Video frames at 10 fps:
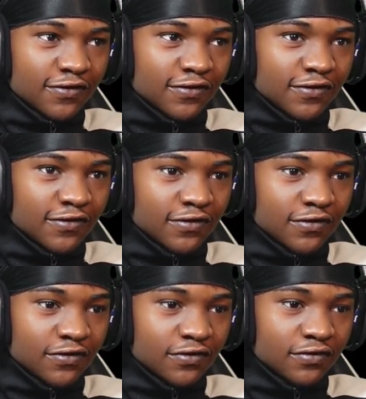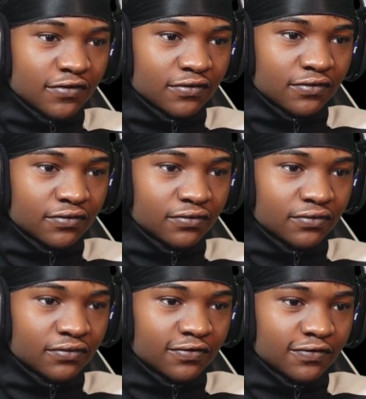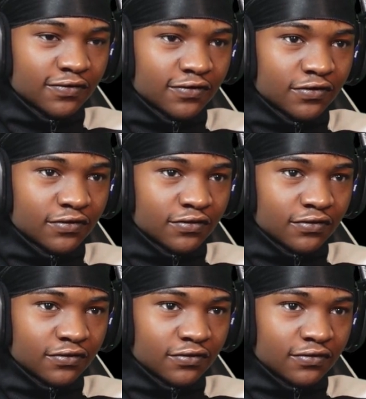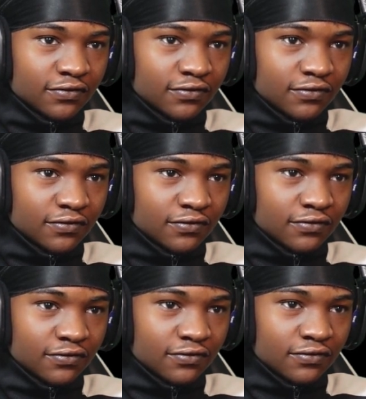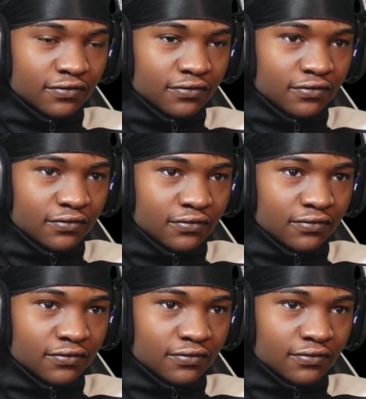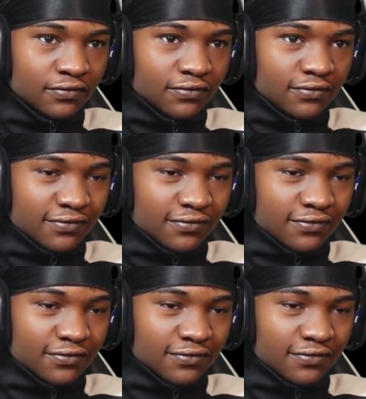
This person isn't speaking.